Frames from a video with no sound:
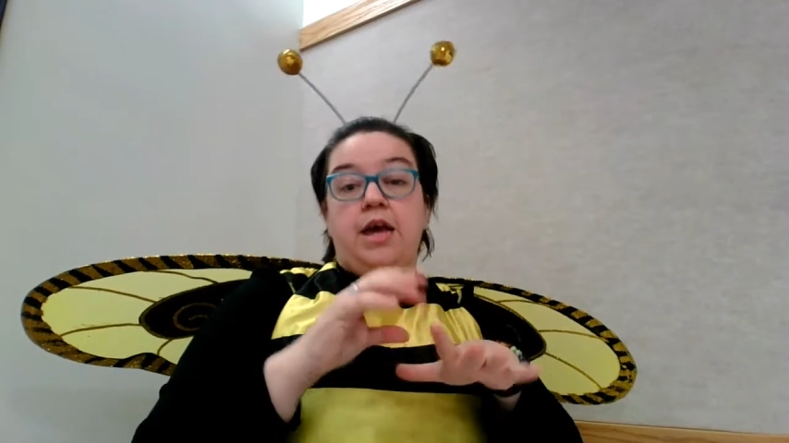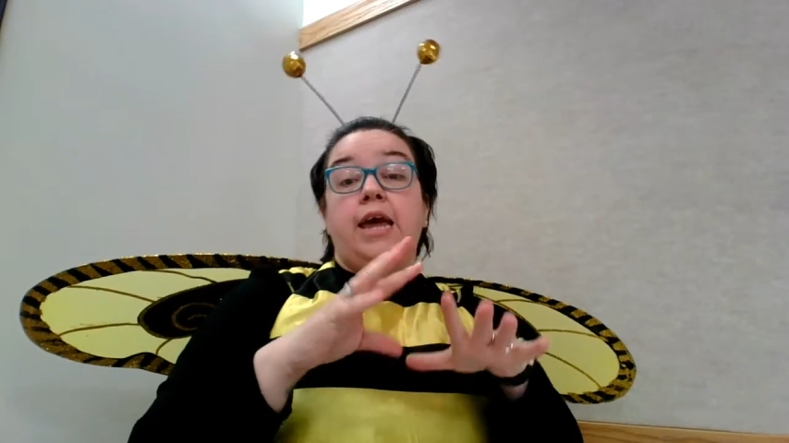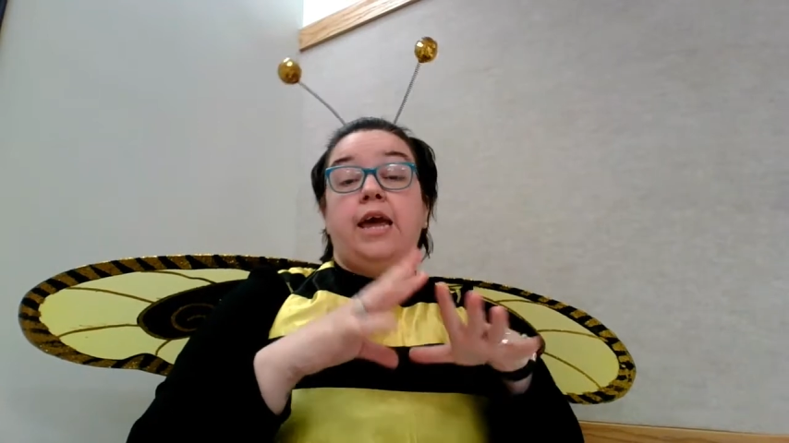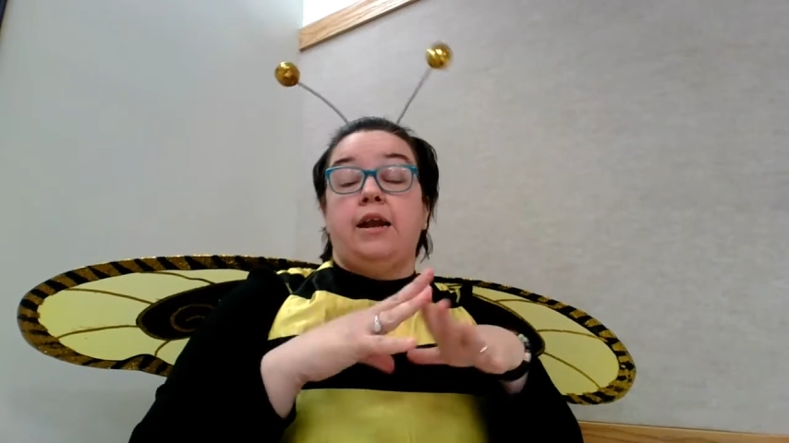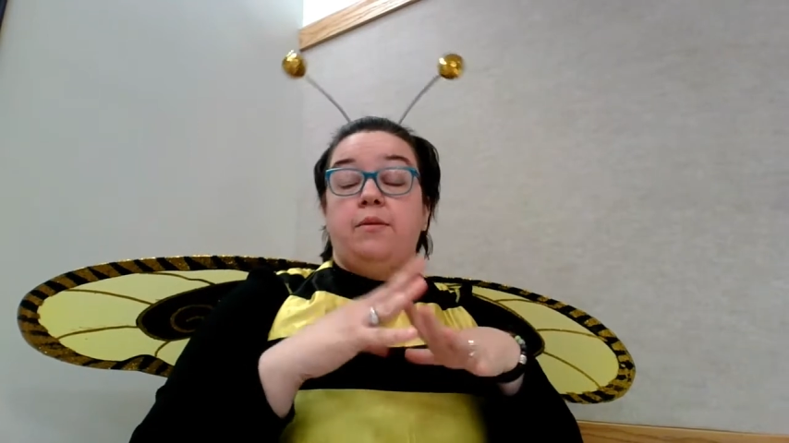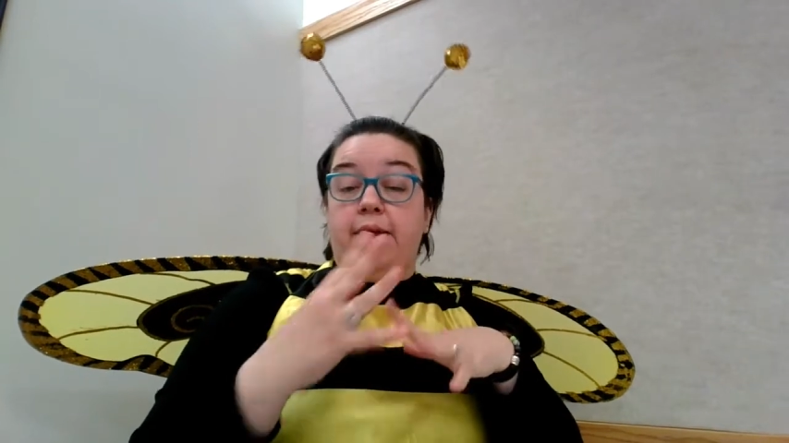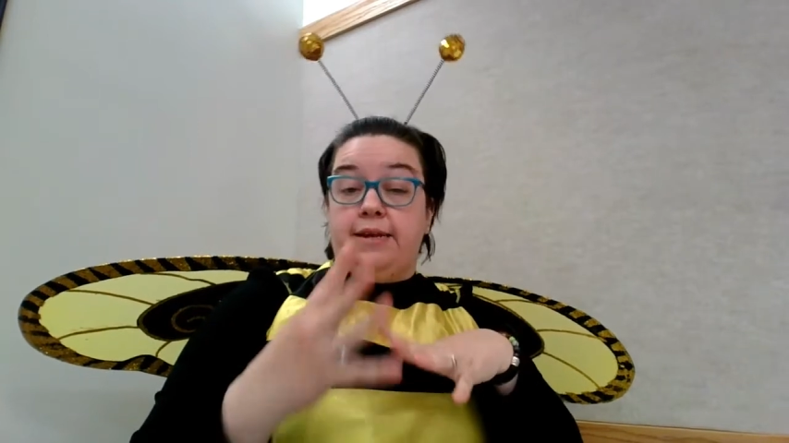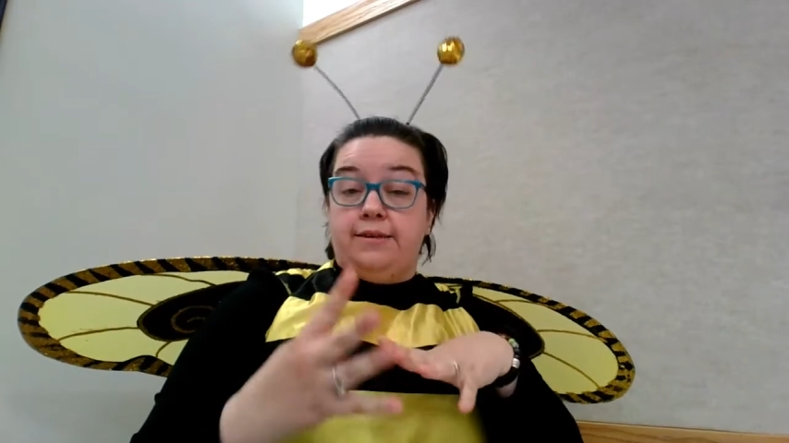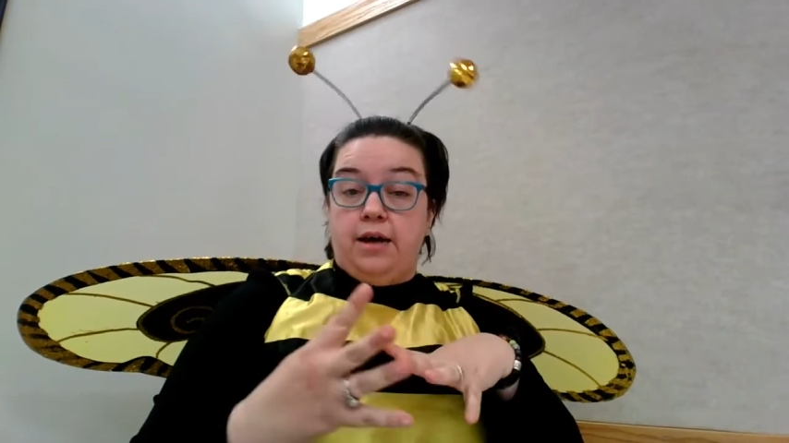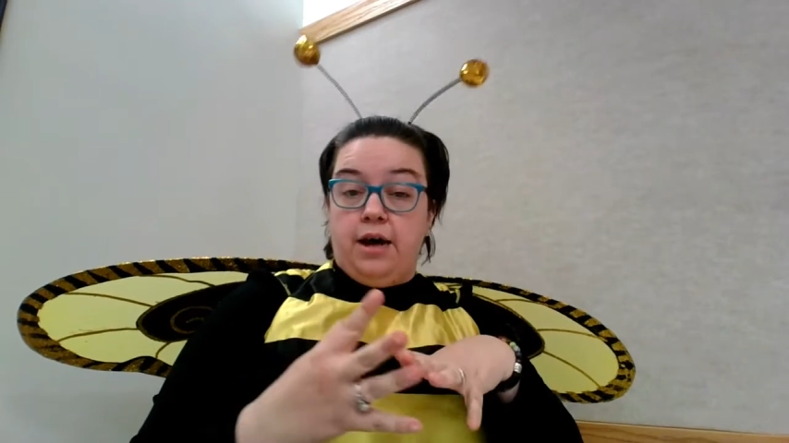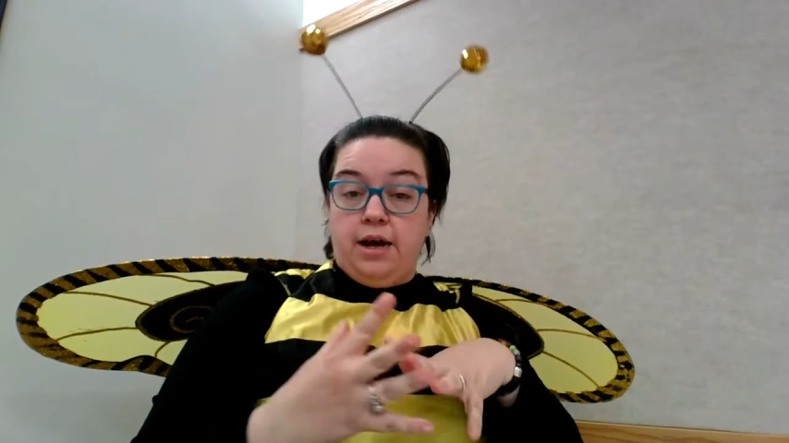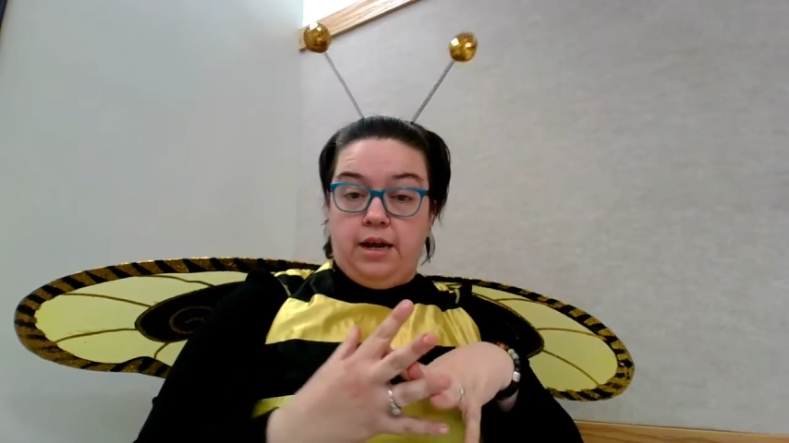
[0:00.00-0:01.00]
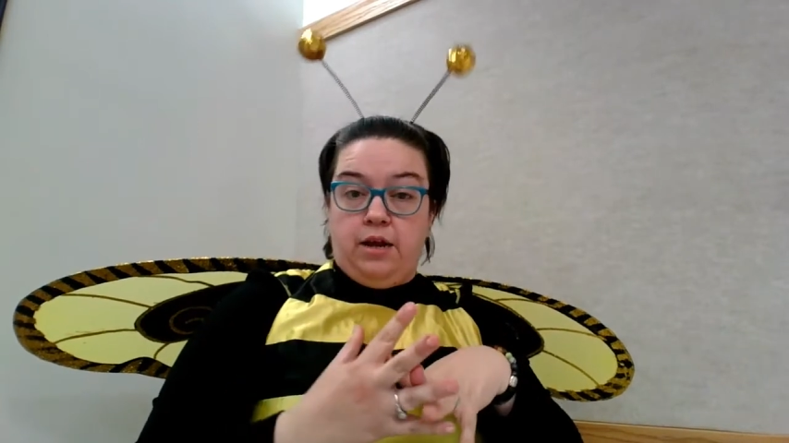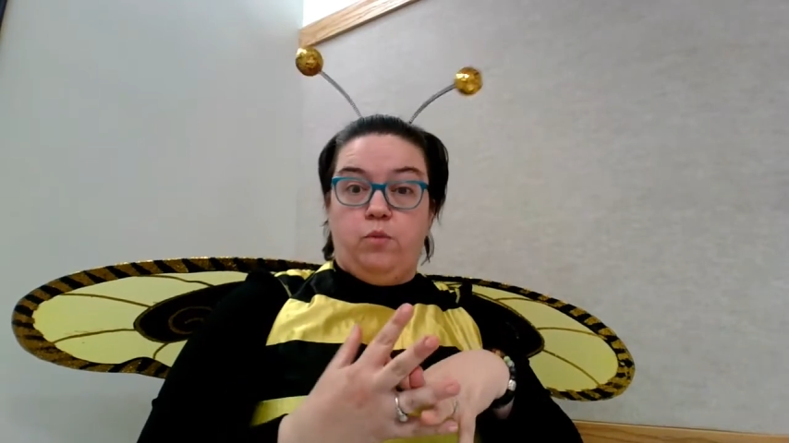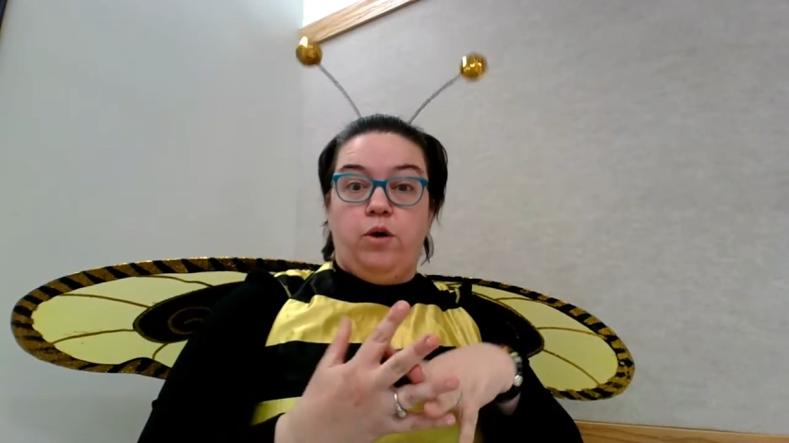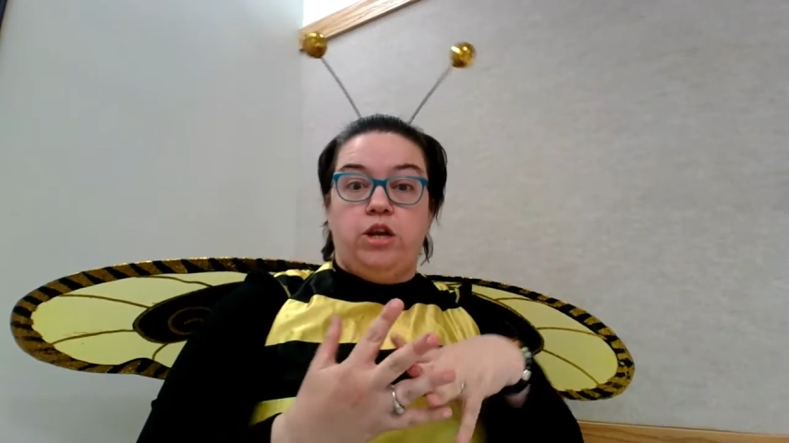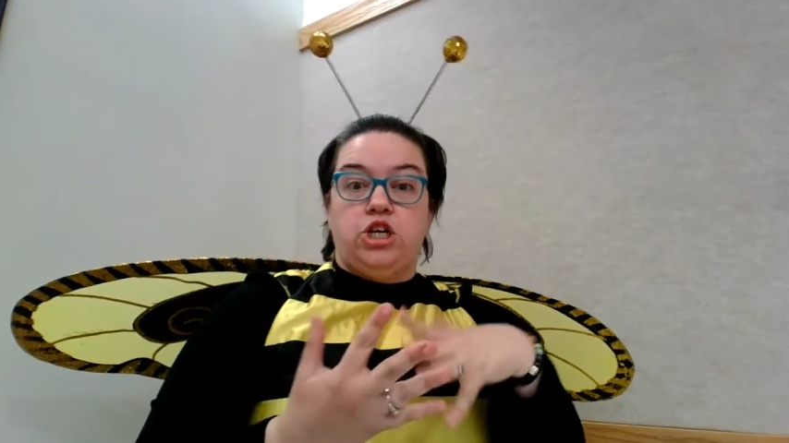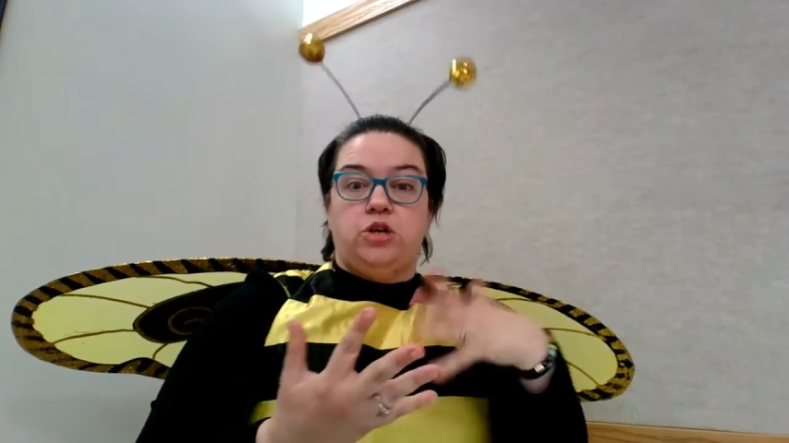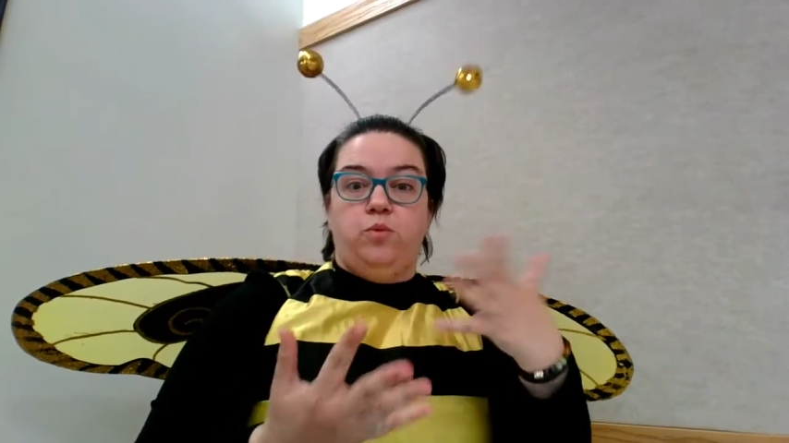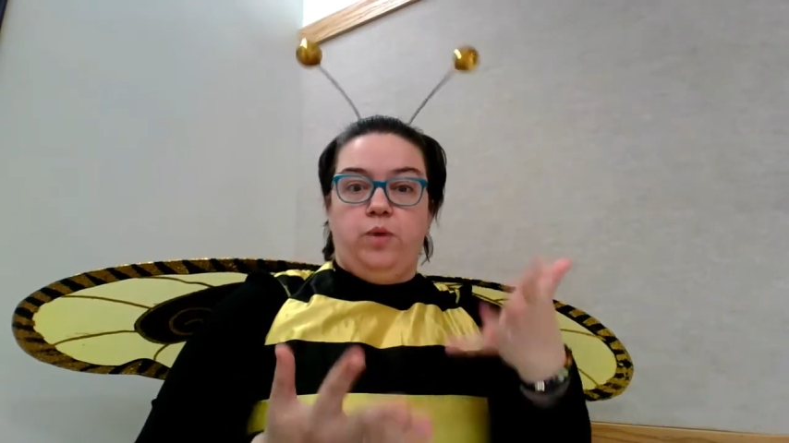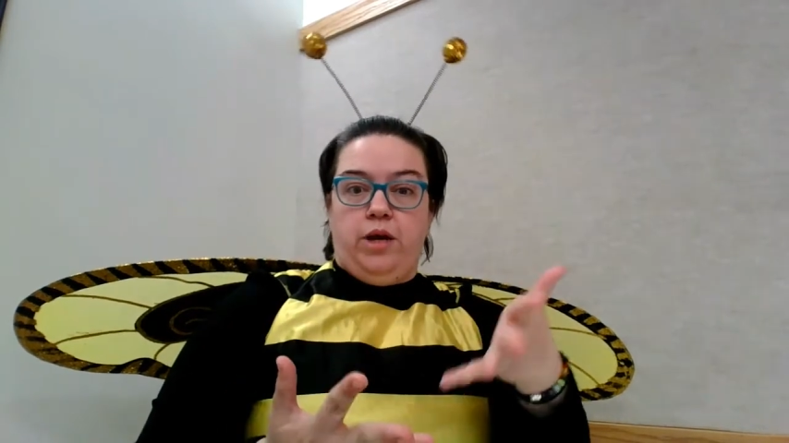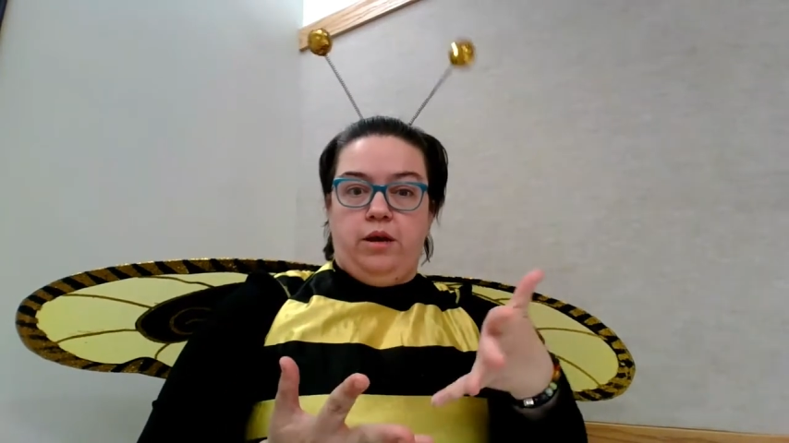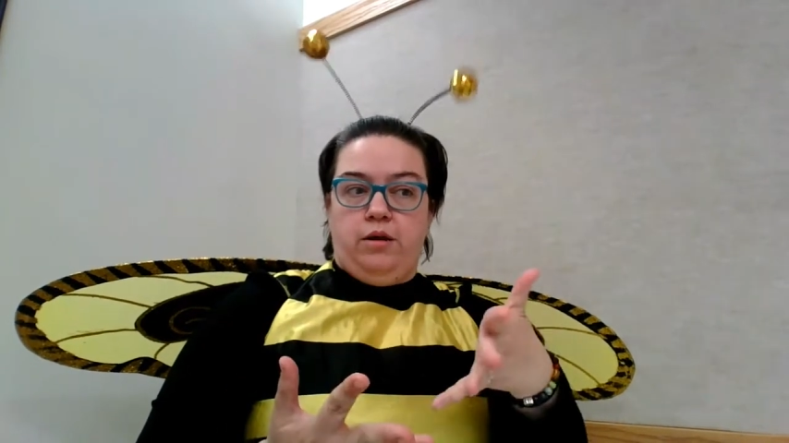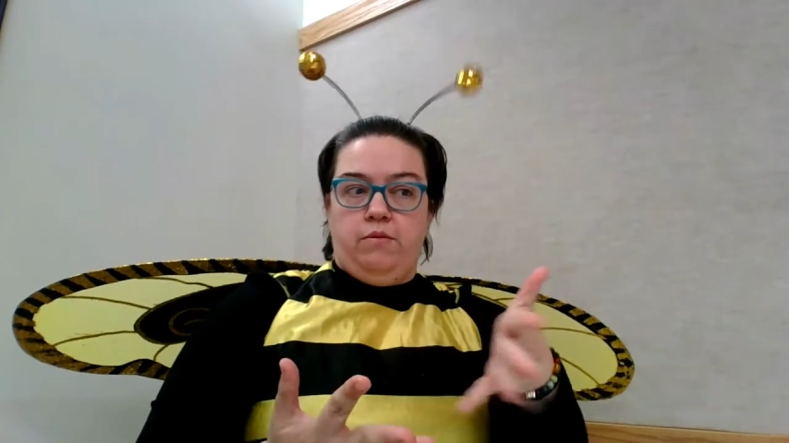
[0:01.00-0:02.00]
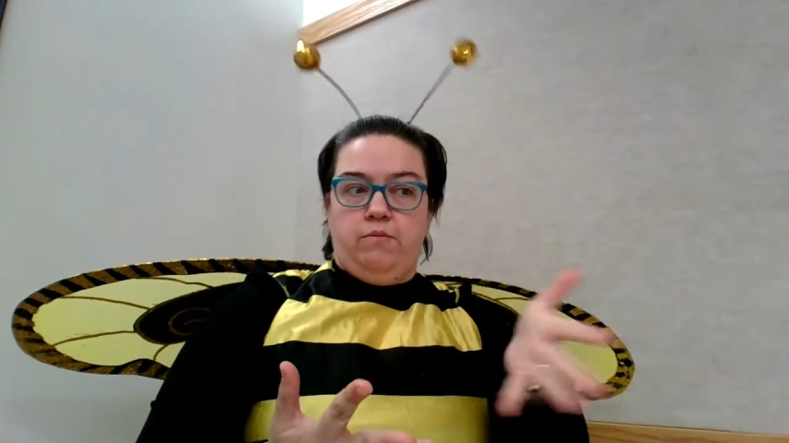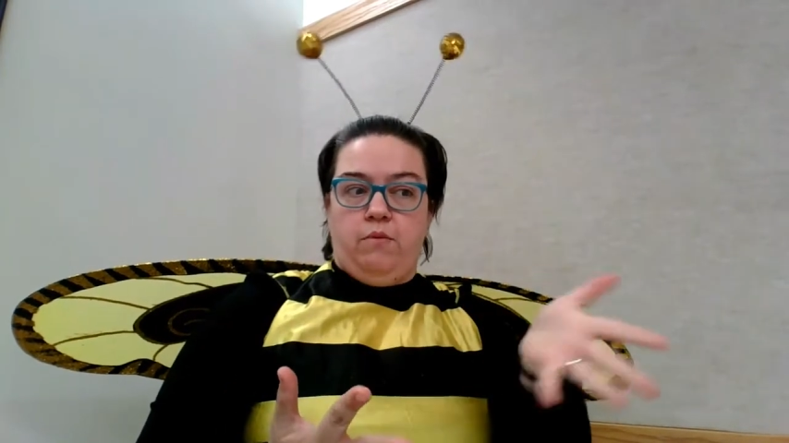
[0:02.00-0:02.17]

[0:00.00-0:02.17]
and it makes the honey, which we